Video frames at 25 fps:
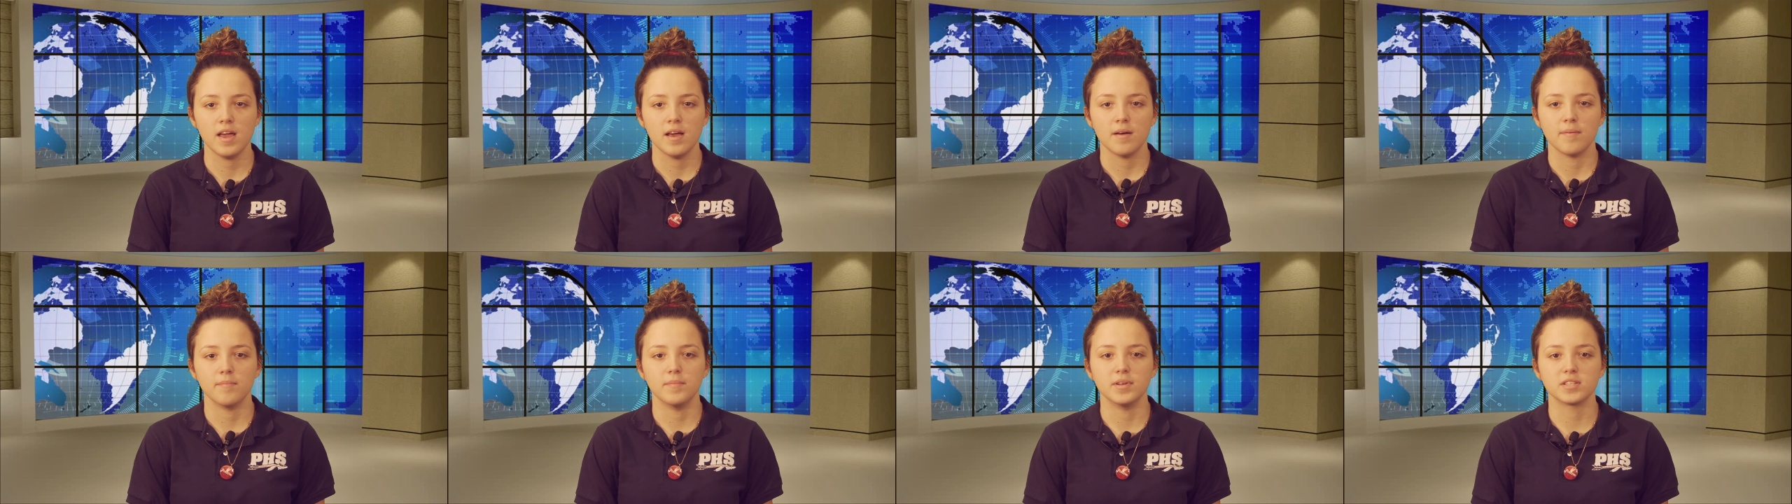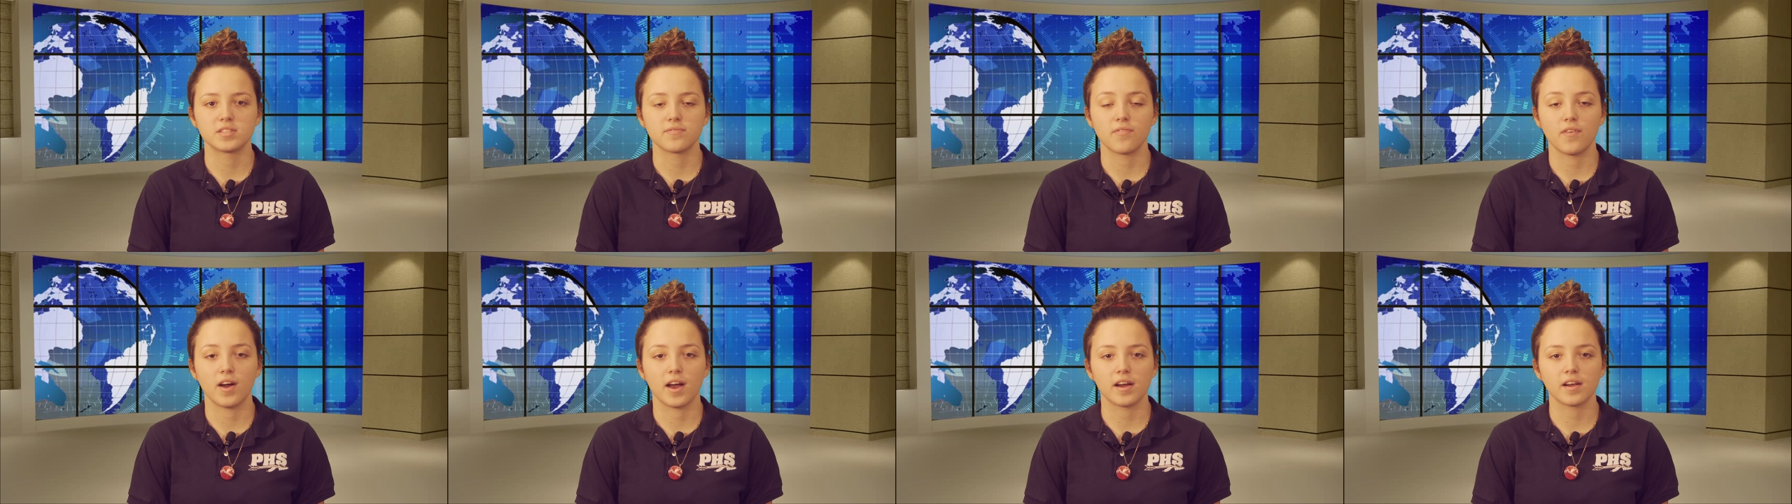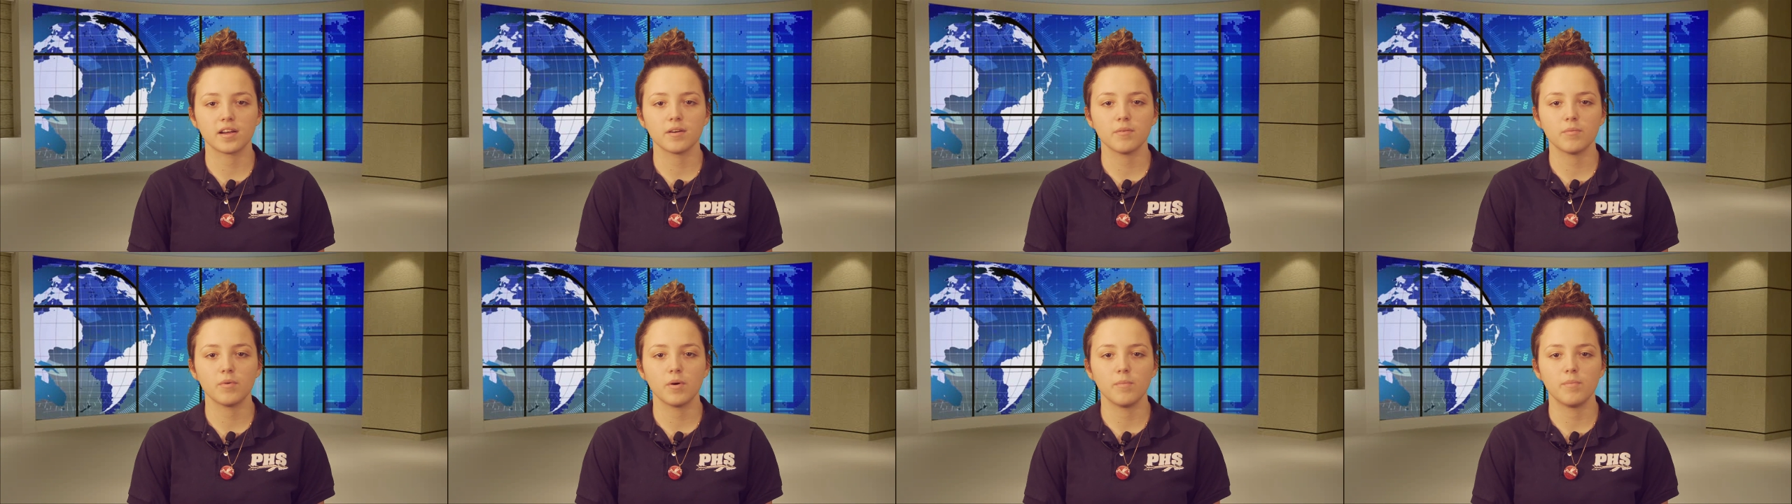Ms.
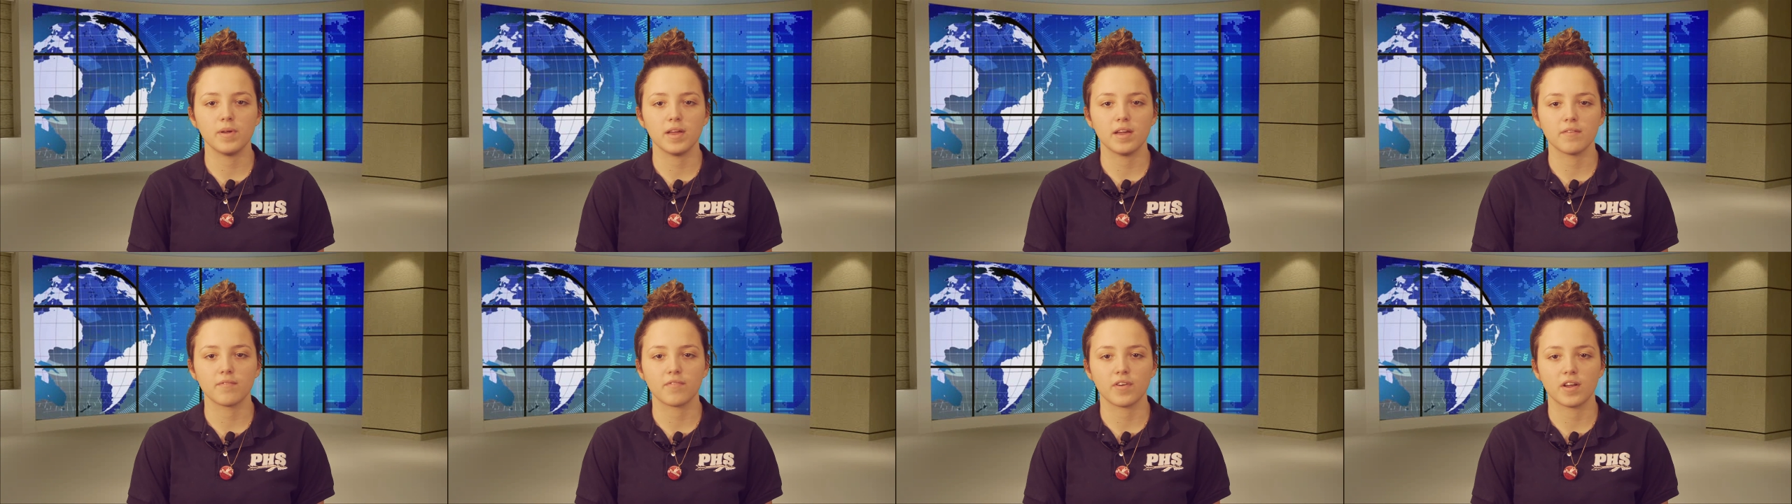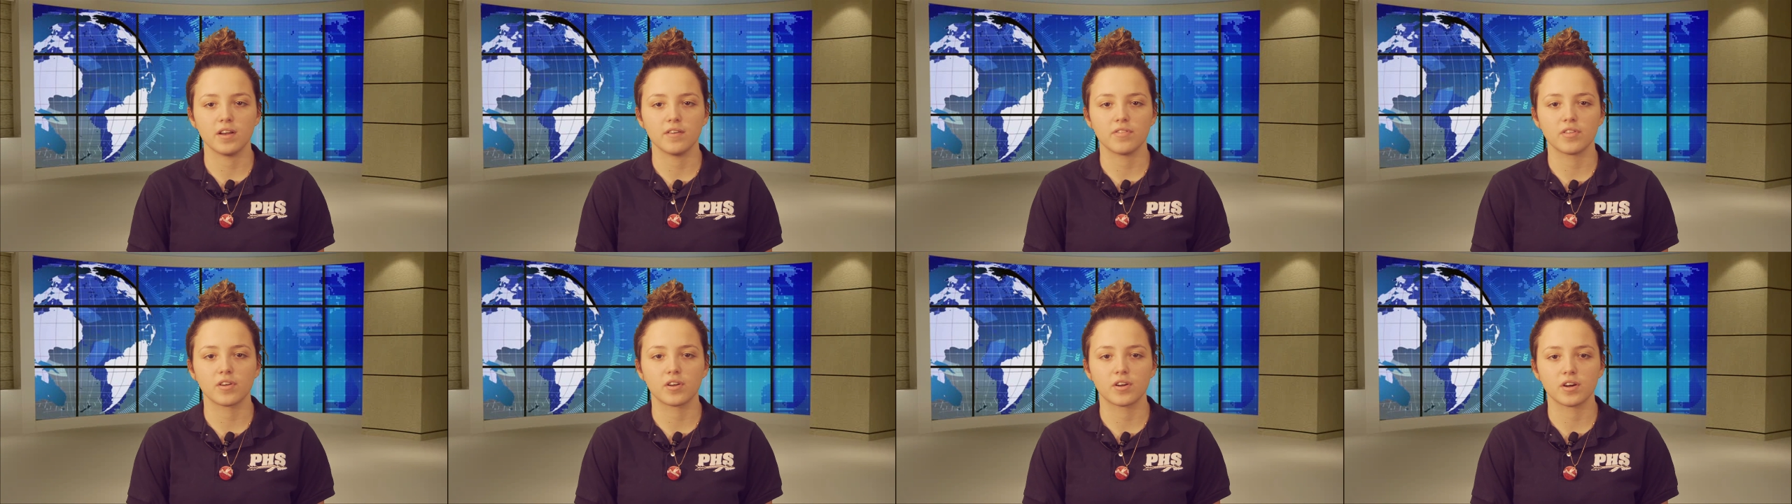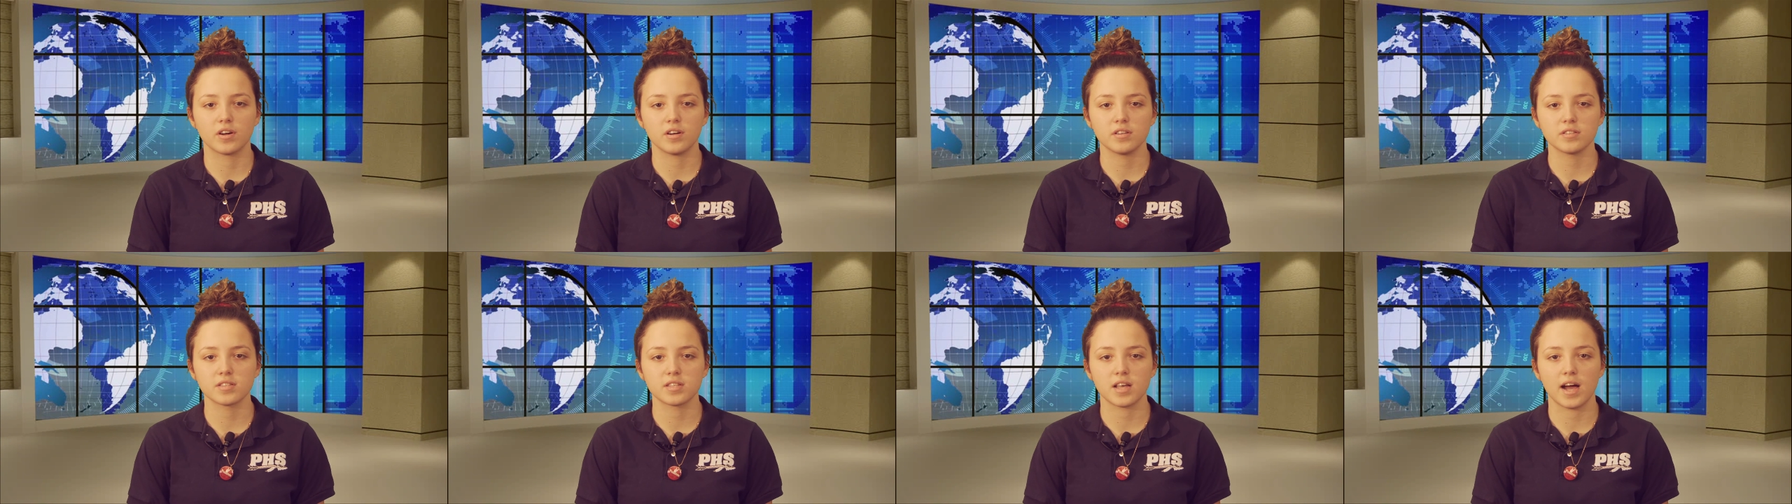Varga will be in front of the
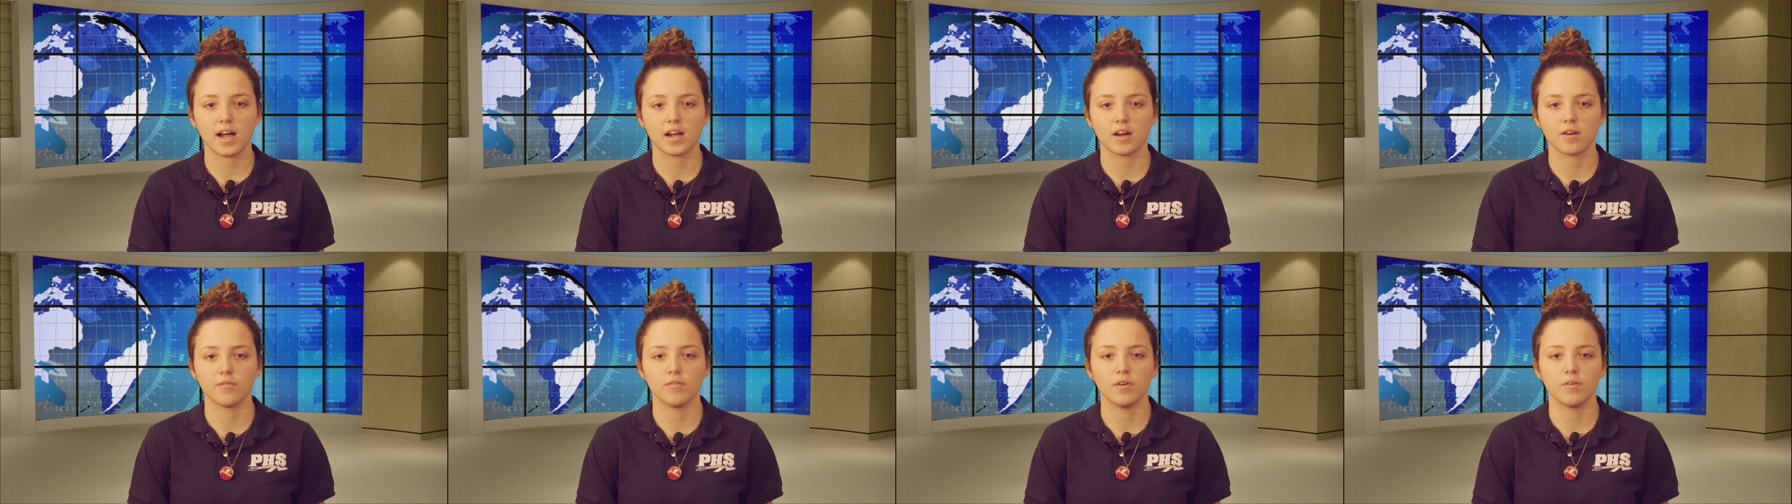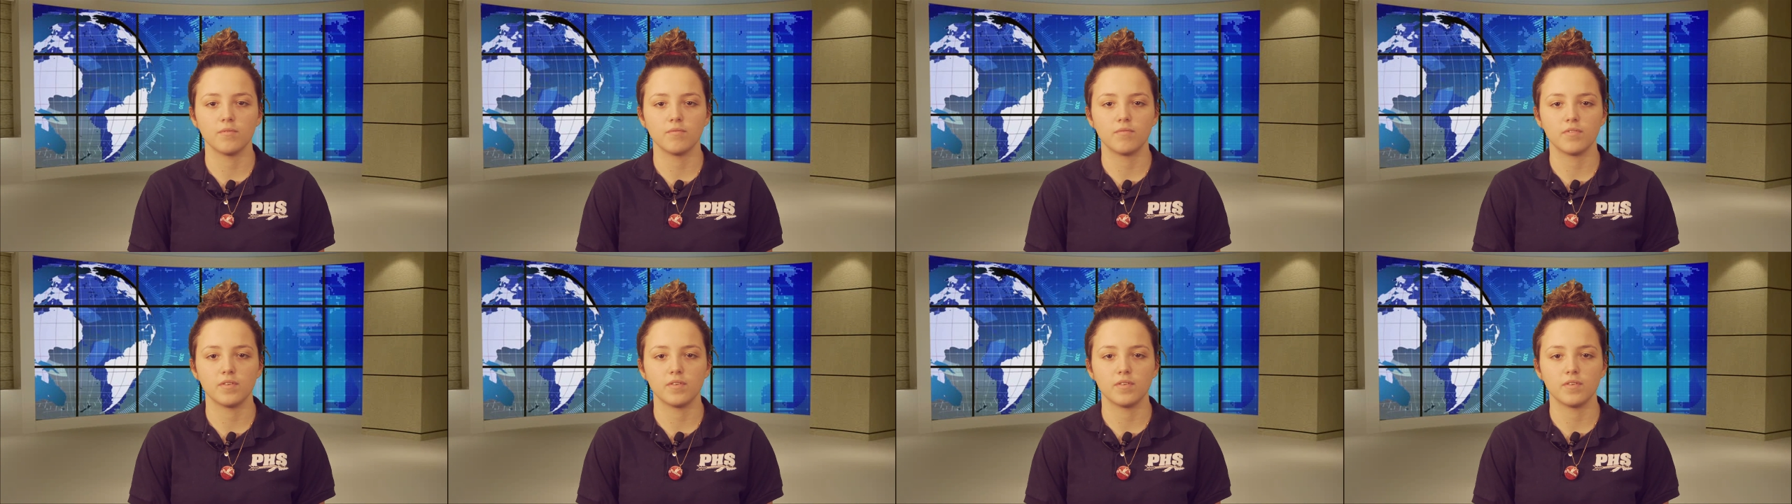girls' locker room